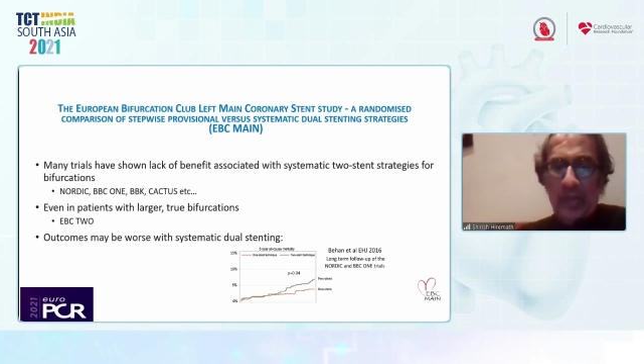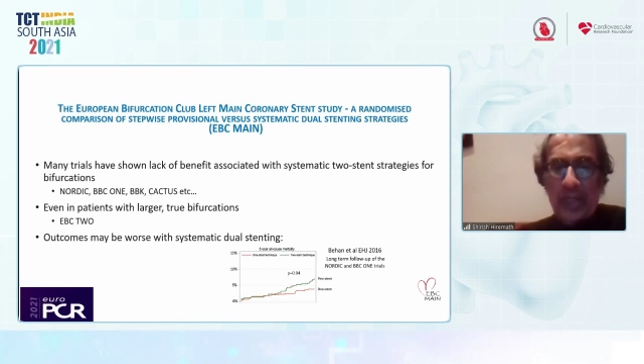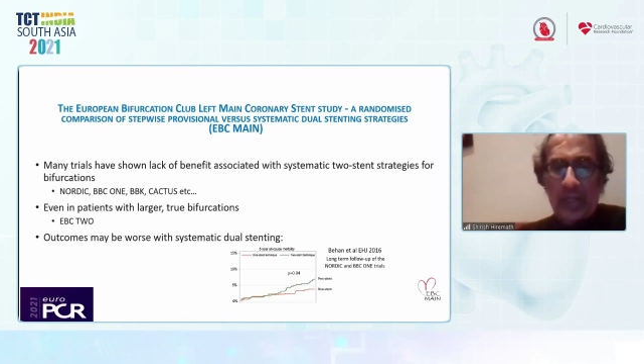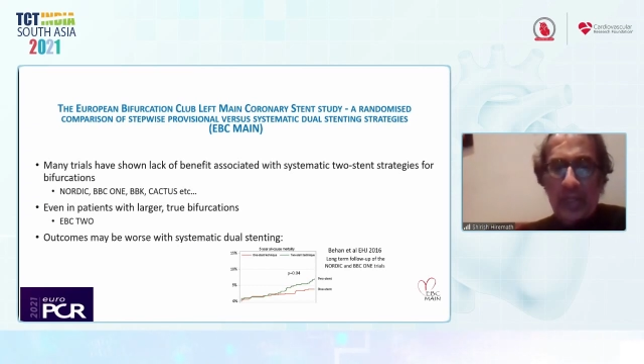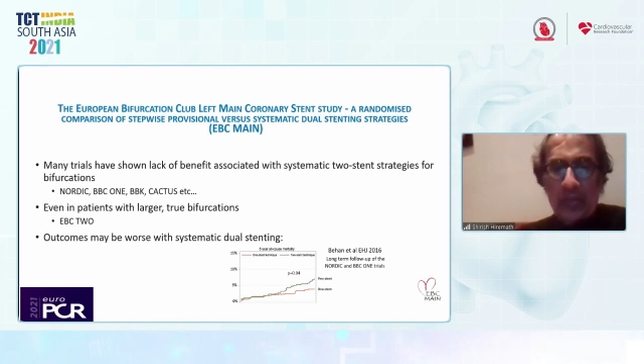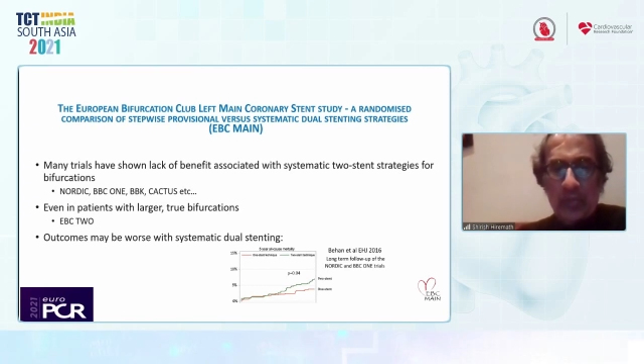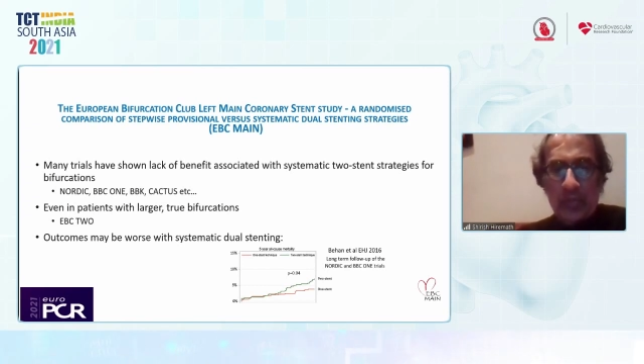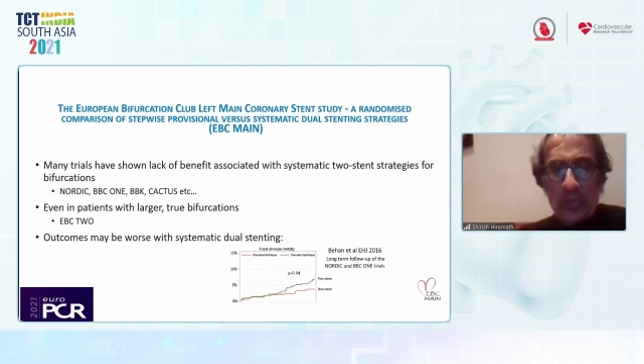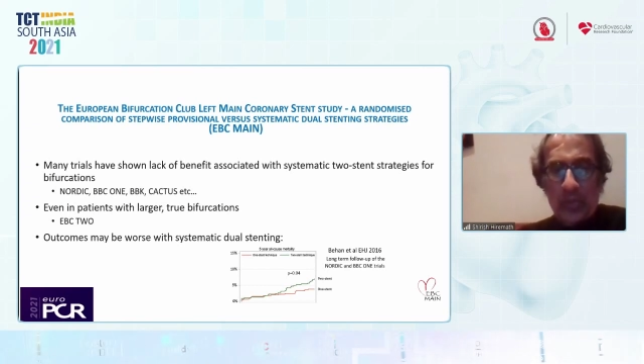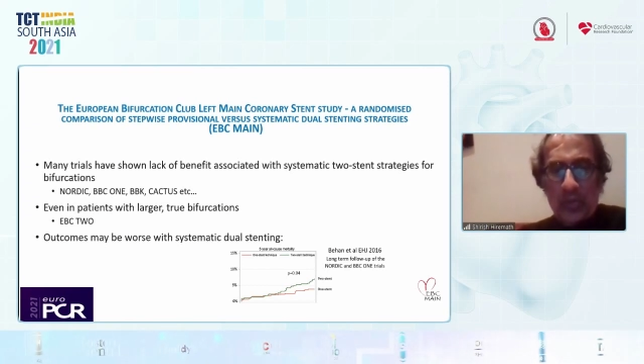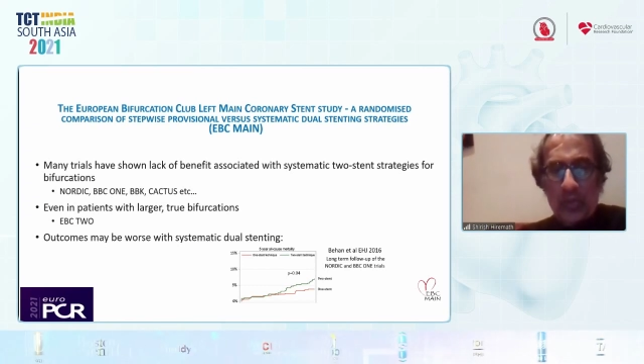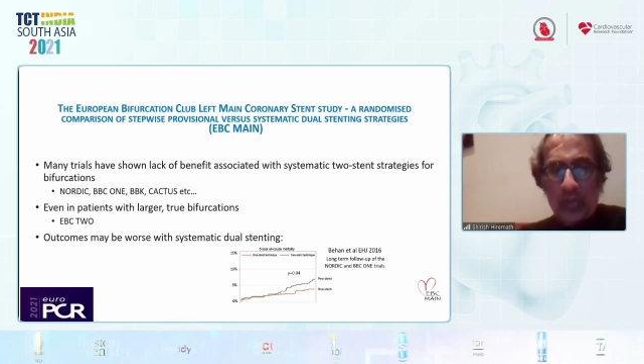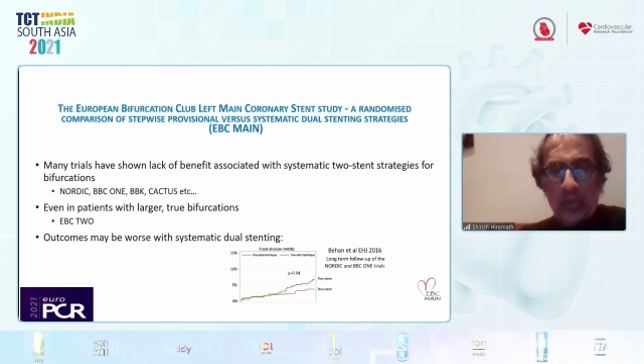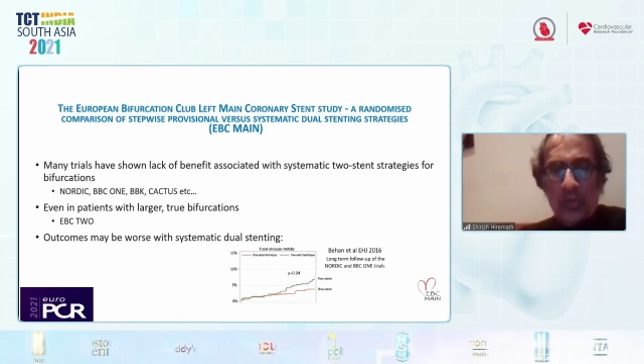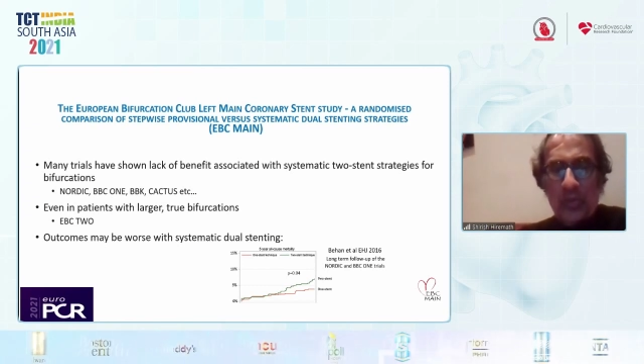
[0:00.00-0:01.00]
had to
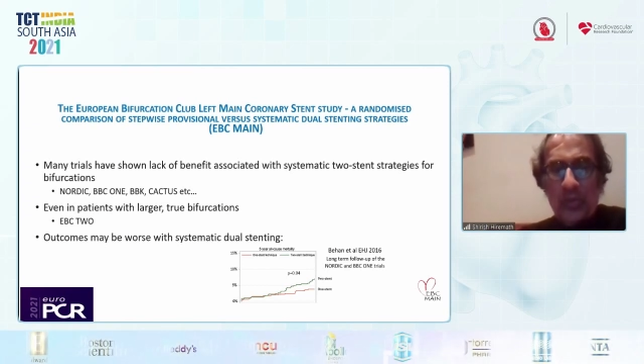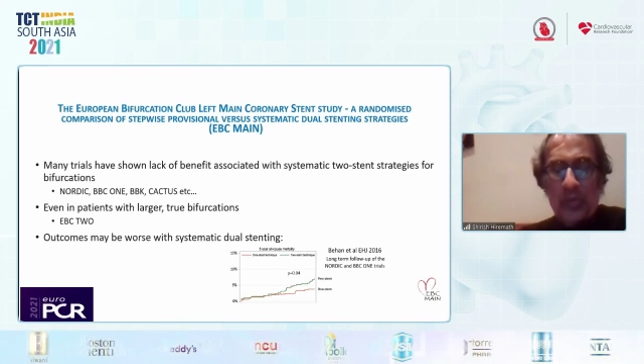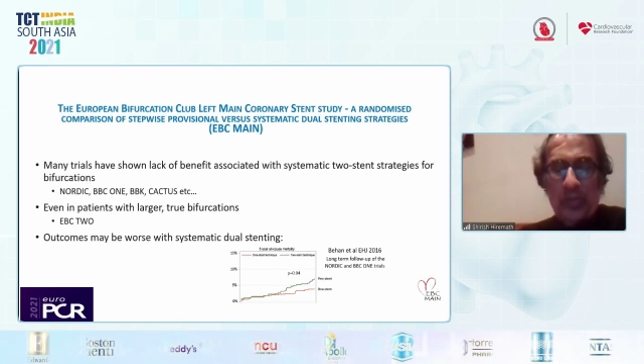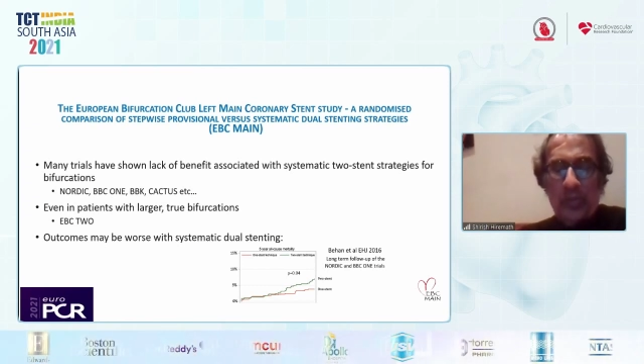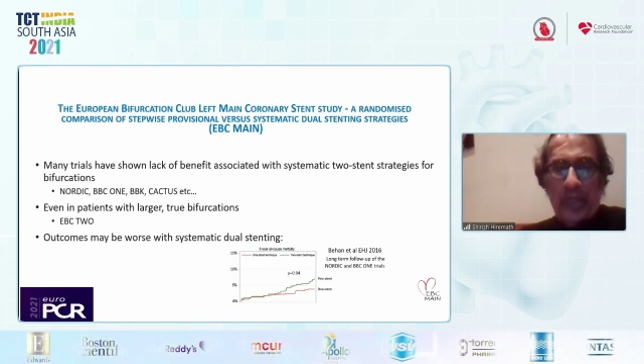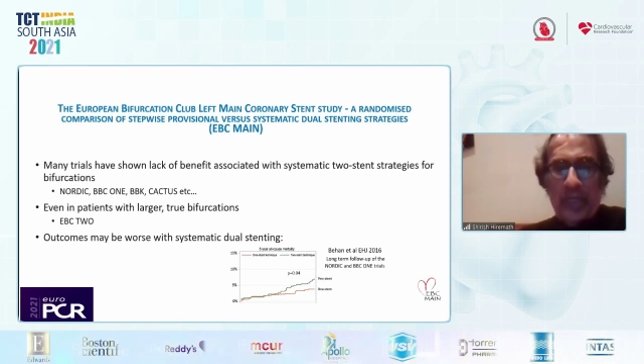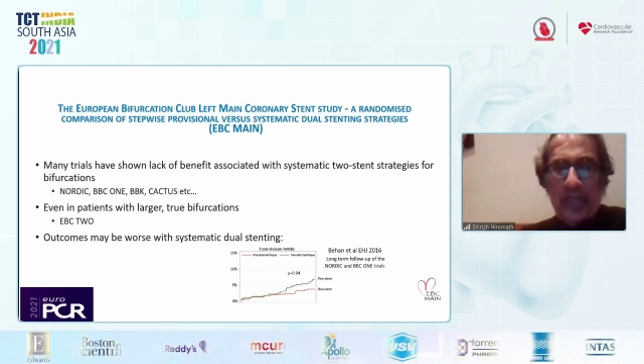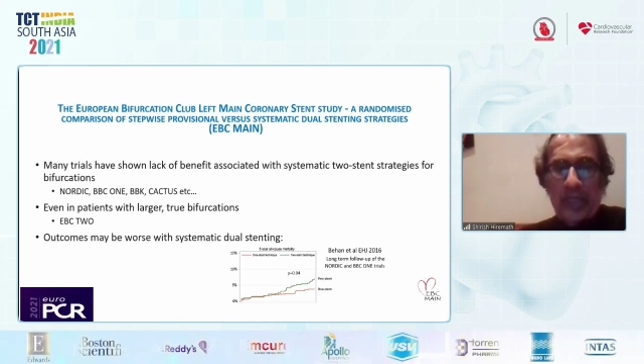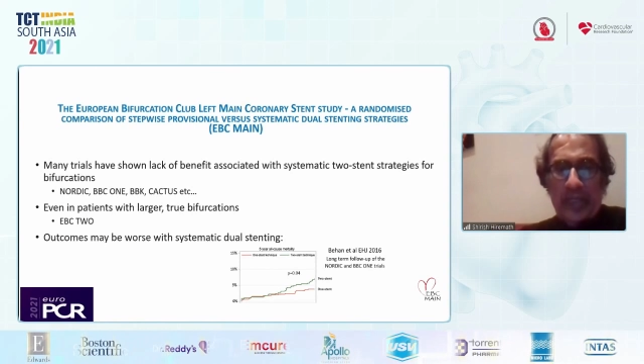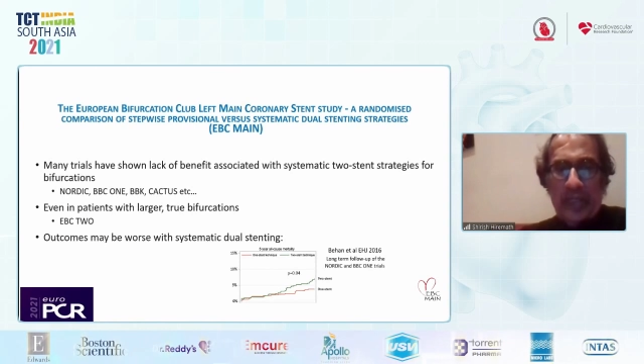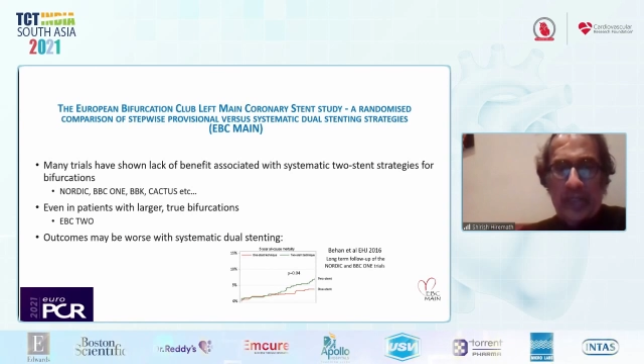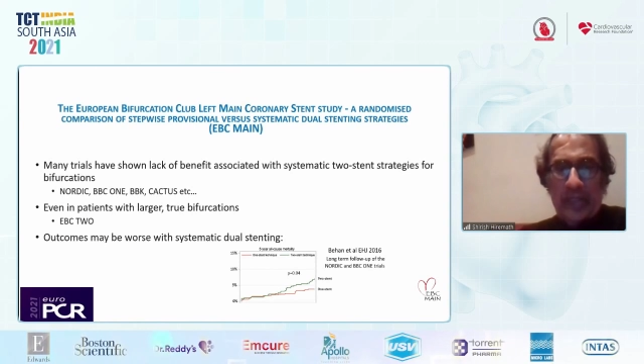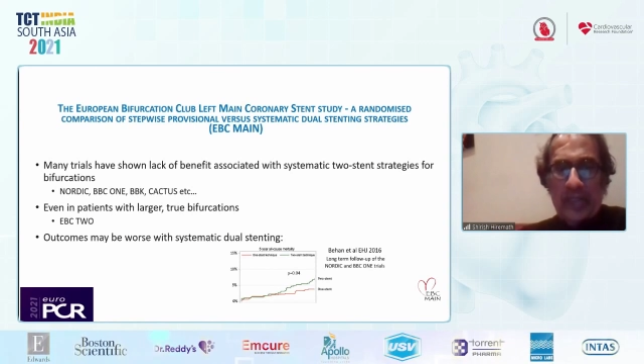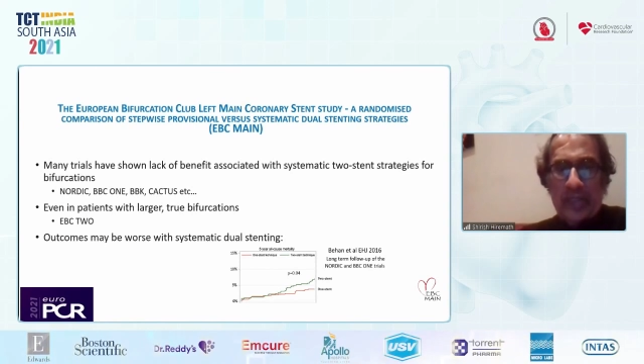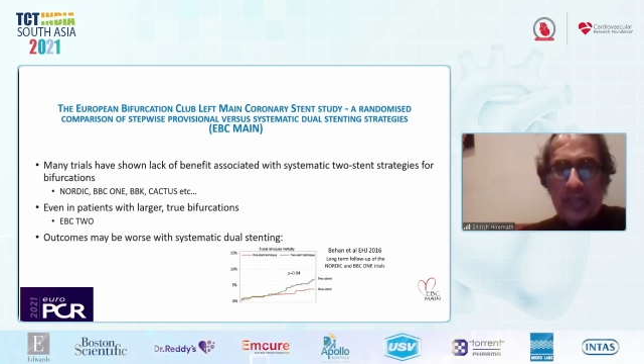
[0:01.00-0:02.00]
put two
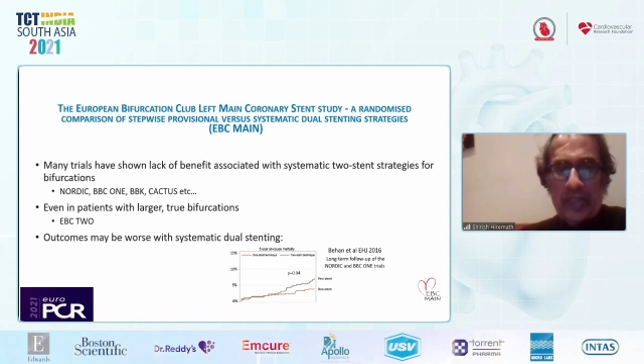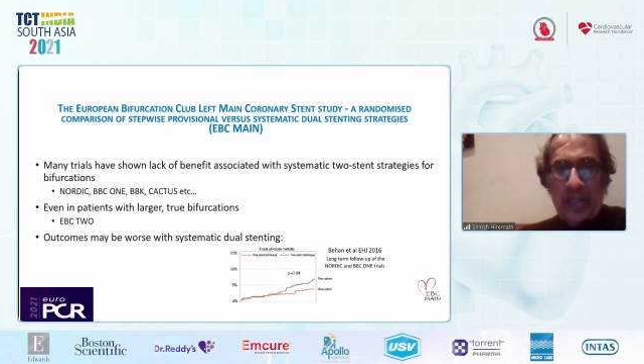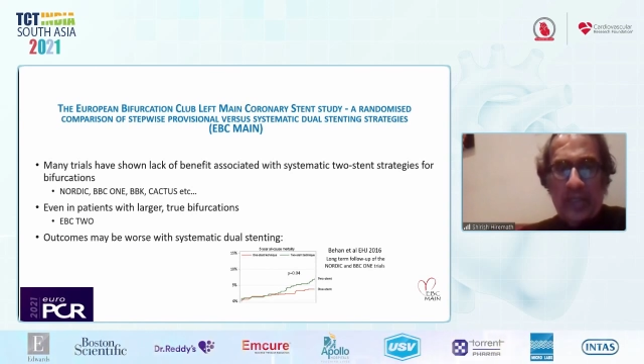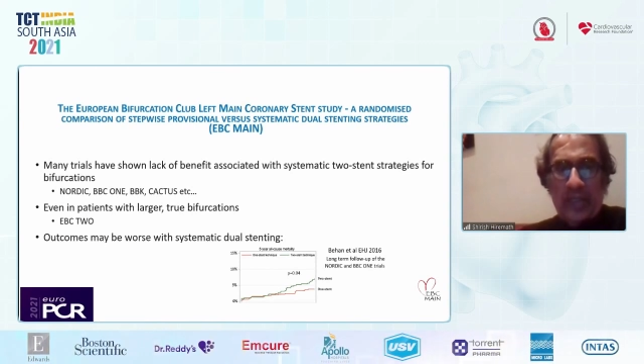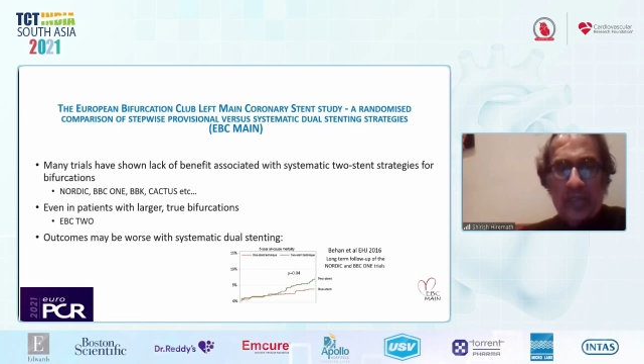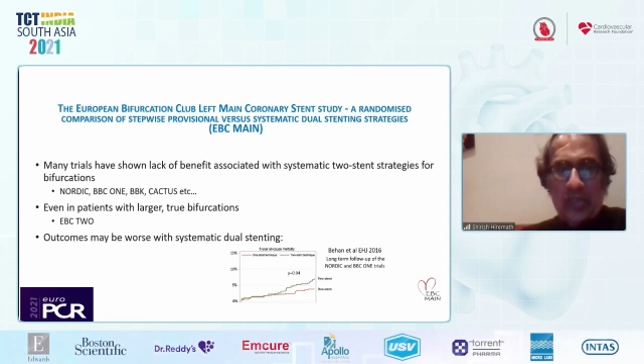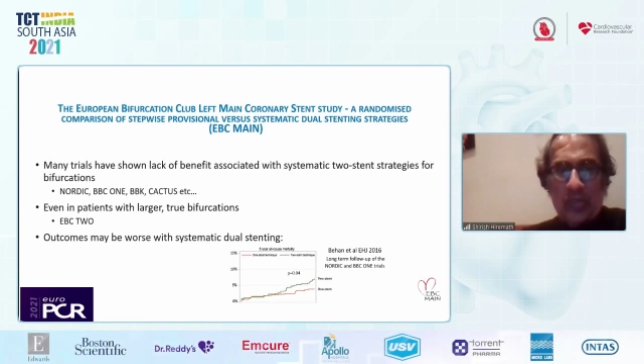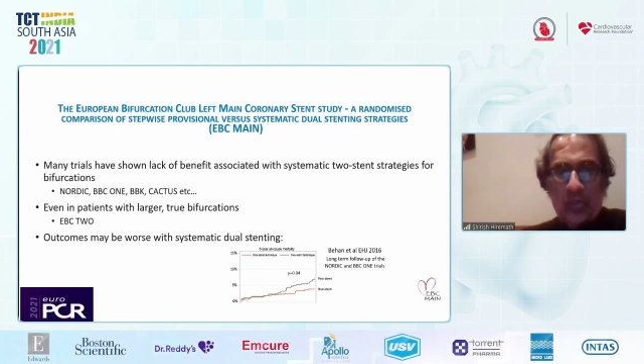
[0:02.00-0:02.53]
medicated stents